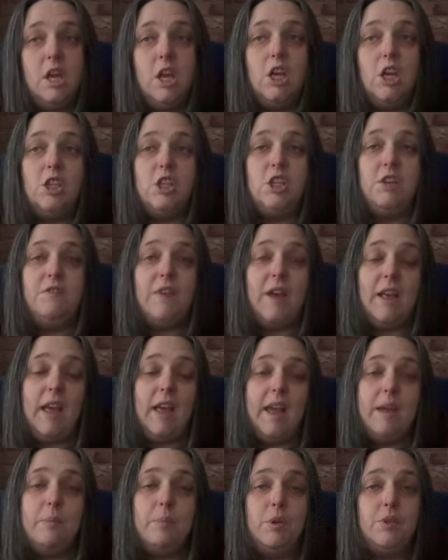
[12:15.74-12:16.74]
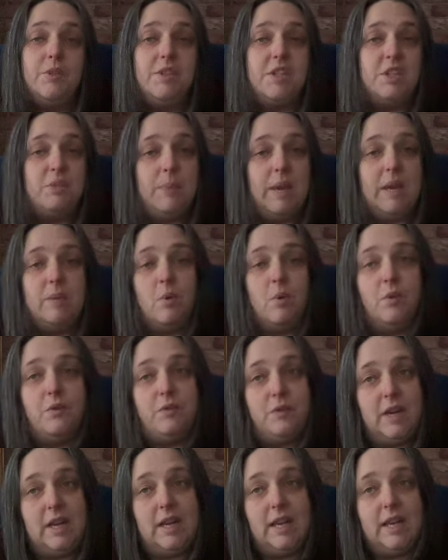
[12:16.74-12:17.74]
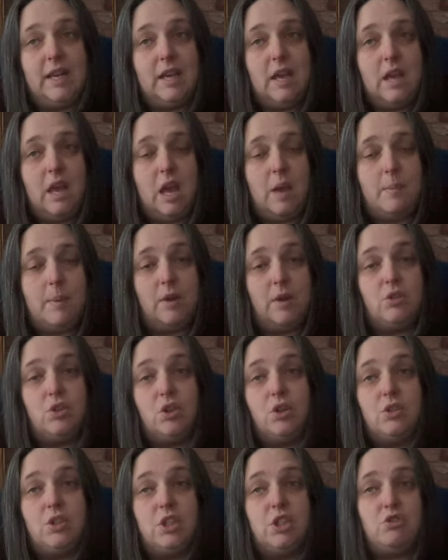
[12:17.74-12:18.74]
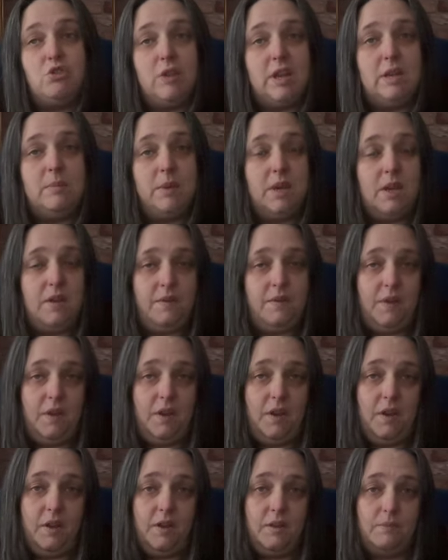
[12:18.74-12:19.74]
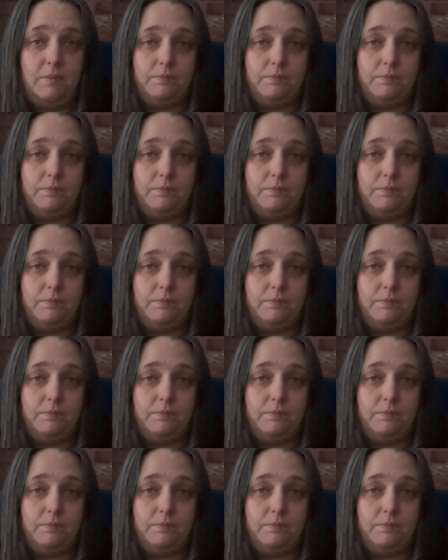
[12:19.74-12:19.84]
She felt able to speak more freely about George's treatment of her.